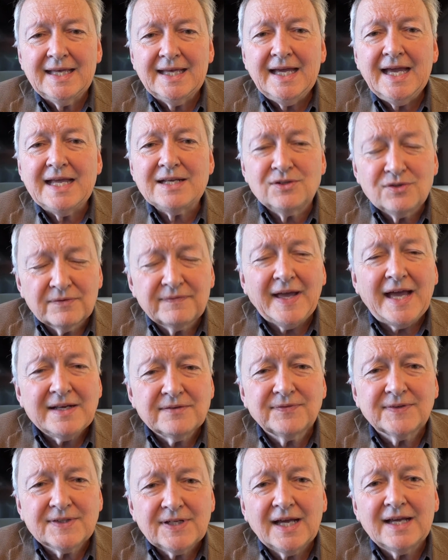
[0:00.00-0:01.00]
and you've
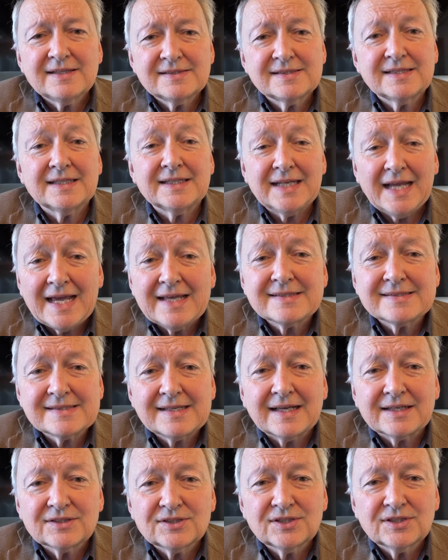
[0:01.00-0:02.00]
advertised it as
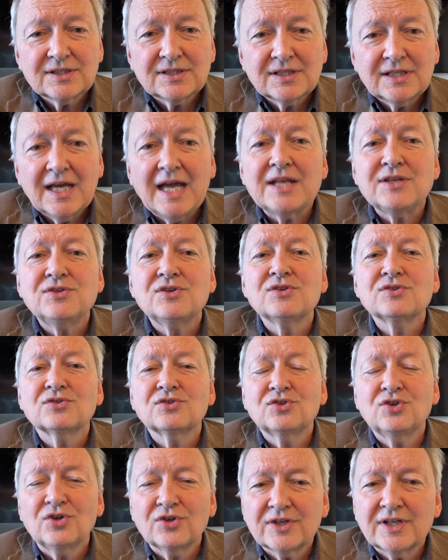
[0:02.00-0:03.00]
such, and you
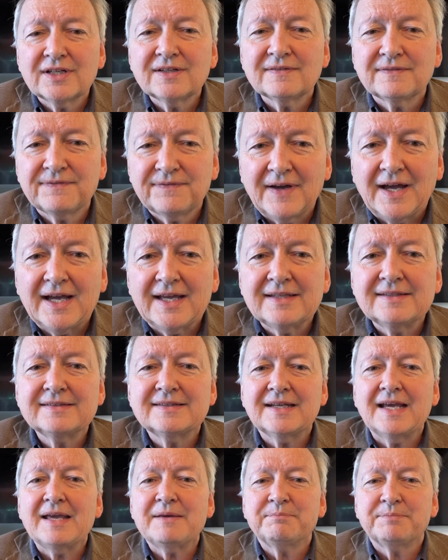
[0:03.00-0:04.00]
couldn't find
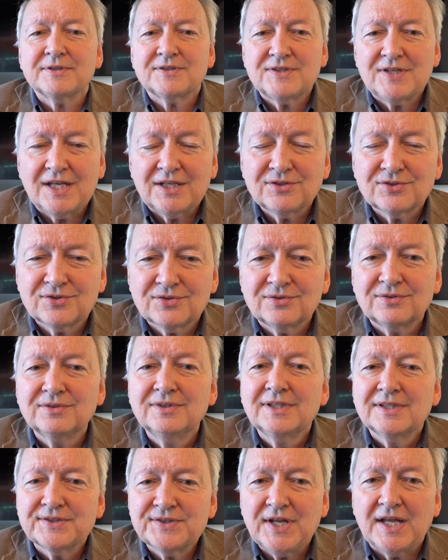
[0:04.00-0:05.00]
a potential
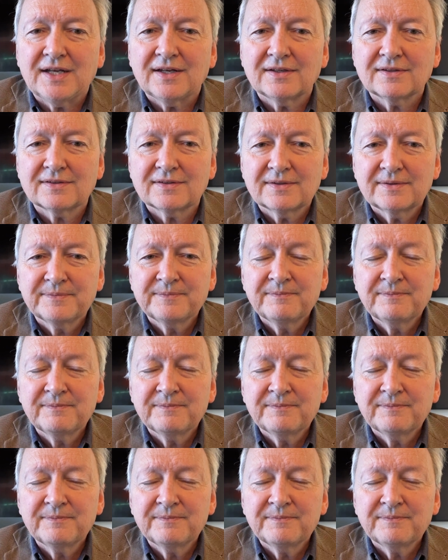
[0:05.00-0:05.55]
tenant.